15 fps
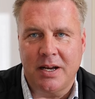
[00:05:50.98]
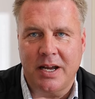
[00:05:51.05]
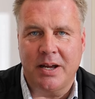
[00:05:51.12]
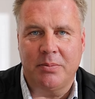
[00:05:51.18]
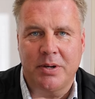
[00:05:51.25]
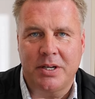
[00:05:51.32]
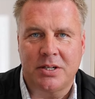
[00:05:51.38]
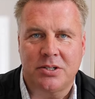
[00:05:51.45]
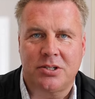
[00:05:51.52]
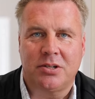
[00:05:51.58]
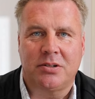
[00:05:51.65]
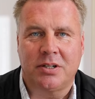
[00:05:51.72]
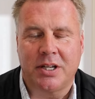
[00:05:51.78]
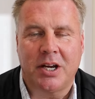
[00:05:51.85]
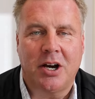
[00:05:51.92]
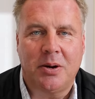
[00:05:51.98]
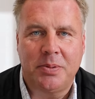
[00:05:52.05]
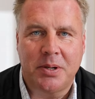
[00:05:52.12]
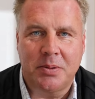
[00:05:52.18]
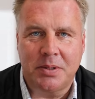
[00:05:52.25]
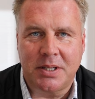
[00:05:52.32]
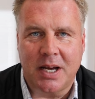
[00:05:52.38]
and we can certainly
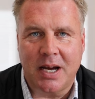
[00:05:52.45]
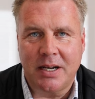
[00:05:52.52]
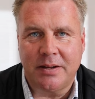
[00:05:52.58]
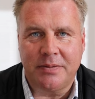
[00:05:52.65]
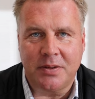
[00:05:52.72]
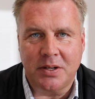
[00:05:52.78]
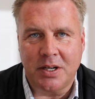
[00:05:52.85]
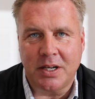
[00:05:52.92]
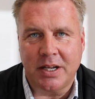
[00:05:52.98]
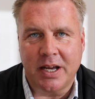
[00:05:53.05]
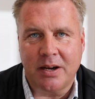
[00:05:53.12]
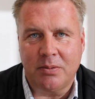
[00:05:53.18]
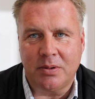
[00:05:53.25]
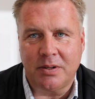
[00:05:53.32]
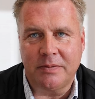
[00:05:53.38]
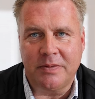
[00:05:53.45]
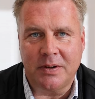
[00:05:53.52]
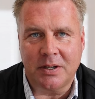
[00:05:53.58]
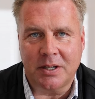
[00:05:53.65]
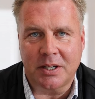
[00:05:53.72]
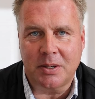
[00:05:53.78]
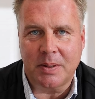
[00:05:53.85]
help you with that if you need to get one
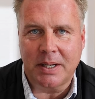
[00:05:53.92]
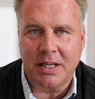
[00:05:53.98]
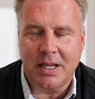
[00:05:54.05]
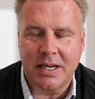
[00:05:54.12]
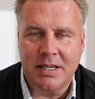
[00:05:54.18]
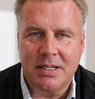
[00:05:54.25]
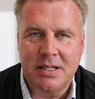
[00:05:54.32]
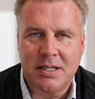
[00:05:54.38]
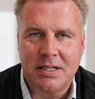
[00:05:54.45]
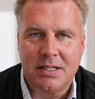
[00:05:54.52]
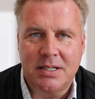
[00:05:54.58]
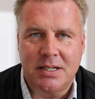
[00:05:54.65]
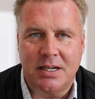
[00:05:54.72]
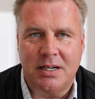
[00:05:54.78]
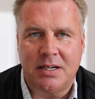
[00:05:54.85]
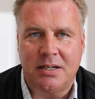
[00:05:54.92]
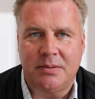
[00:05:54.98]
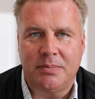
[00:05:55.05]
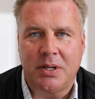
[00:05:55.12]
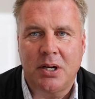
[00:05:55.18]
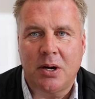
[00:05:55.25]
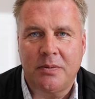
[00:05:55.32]
fairly quickly.
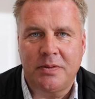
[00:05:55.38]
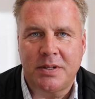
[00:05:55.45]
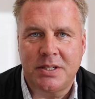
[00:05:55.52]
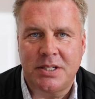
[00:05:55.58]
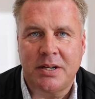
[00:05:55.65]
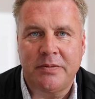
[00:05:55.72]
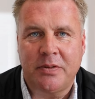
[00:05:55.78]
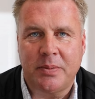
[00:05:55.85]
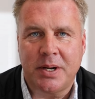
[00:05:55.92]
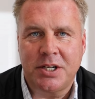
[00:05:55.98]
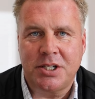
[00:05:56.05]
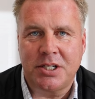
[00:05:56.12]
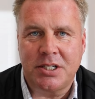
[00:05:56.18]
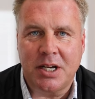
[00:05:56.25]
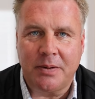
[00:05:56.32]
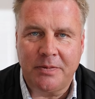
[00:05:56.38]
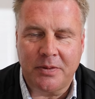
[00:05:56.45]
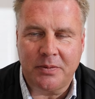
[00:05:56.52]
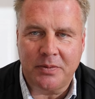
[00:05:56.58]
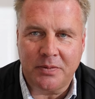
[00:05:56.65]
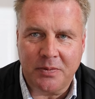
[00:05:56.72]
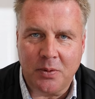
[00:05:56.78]
Um, but hopefully this information is
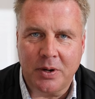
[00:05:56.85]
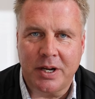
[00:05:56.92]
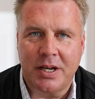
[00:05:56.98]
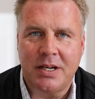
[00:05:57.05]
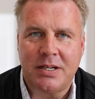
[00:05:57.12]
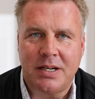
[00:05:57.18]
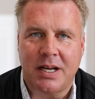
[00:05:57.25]
helpful for you.